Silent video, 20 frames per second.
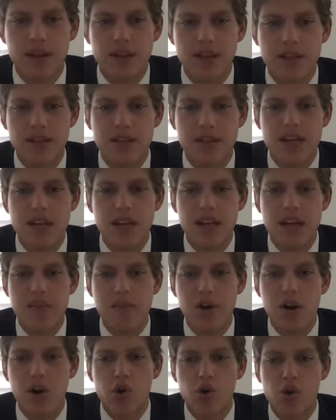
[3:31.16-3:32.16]
To see
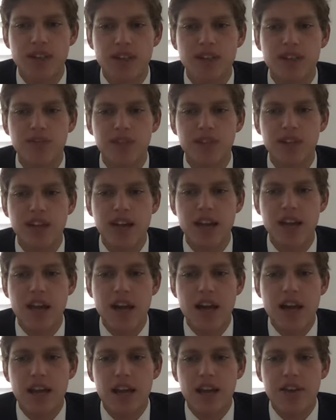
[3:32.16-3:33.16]
him aggressively
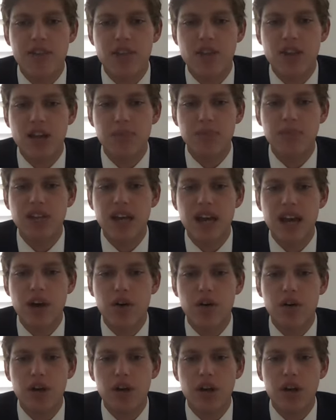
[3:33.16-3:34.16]
give a thumbs
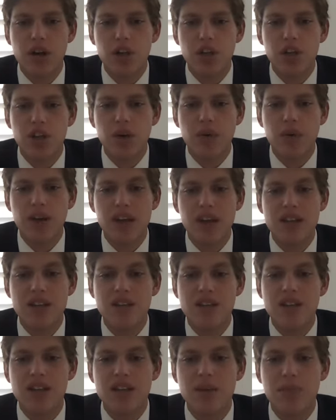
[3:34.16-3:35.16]
down, showing his
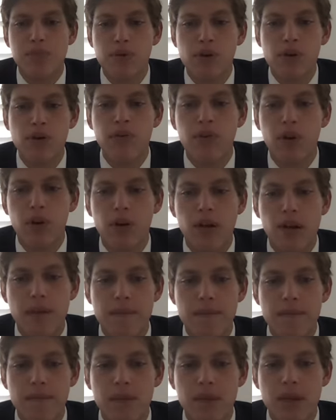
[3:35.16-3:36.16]
disapproval
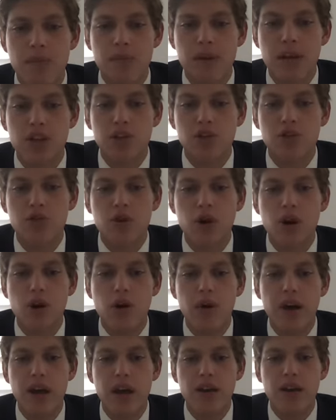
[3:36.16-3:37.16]
because
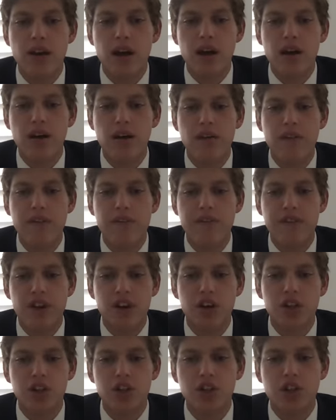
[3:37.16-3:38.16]
Crowe had not
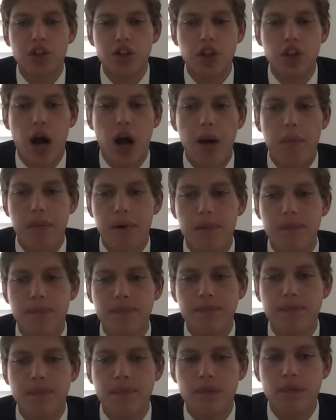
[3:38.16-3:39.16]
finished the job.
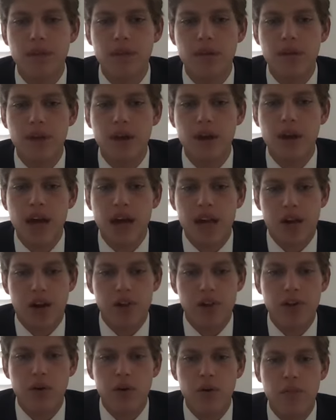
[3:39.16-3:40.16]
And
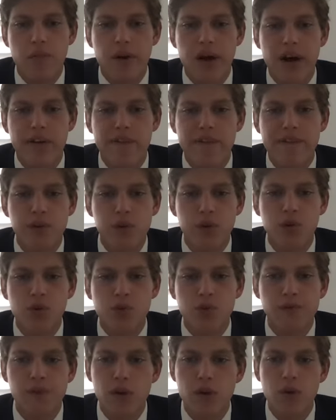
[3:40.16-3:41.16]
although upon first
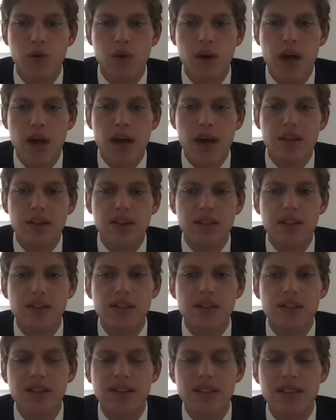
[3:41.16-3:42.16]
review, this
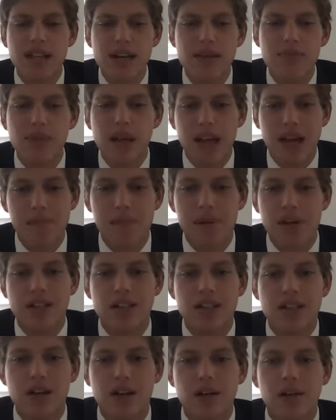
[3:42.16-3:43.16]
doesn't seem like a big
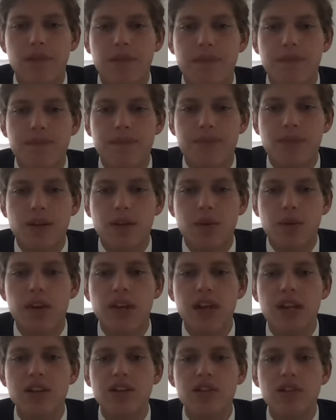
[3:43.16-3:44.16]
deal, we
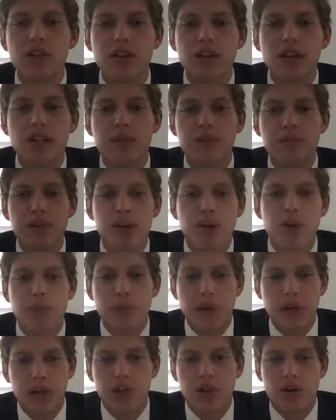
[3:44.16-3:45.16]
need to look at the bigger
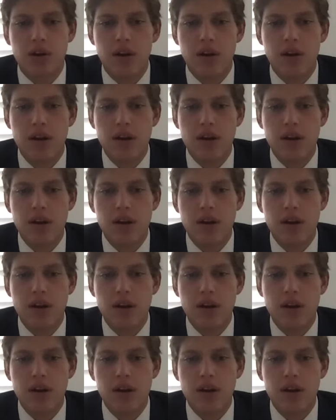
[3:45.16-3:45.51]
picture.